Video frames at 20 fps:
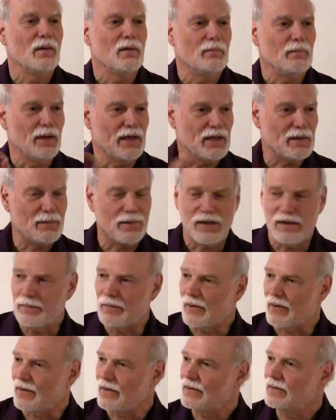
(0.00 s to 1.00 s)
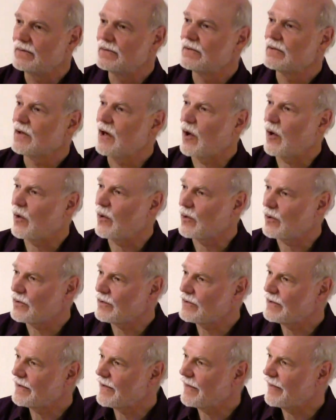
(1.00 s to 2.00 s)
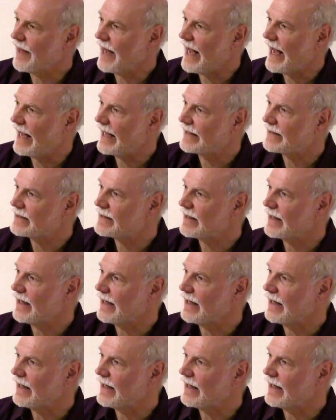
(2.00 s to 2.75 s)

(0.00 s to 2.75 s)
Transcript: Many people hold that